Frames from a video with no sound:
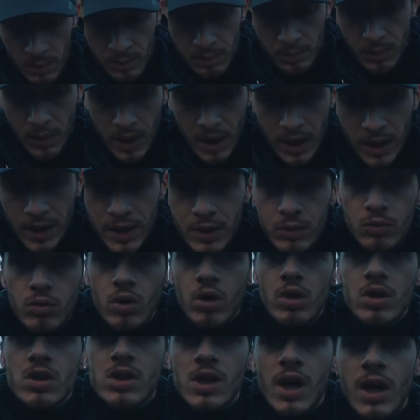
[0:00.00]
my
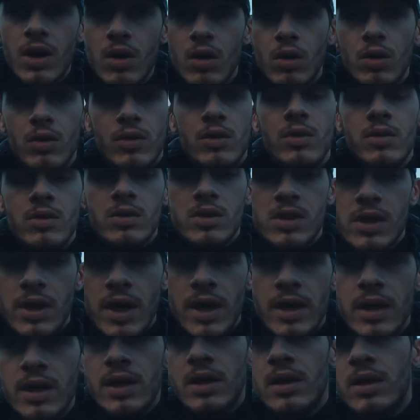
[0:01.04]
rucksack on
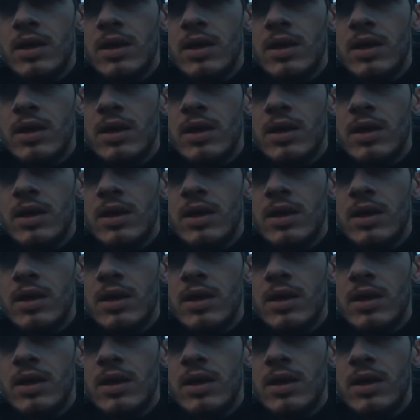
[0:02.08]
today